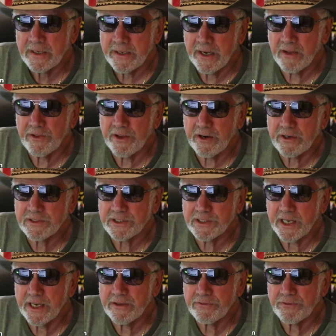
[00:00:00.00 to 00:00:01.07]
Now they are
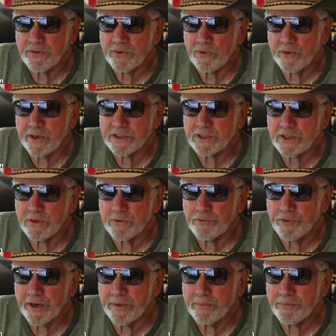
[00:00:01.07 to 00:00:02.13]
safe. Rescue
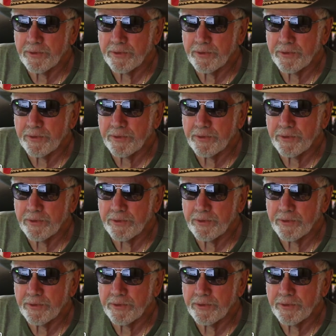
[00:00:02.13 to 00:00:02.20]
Freedom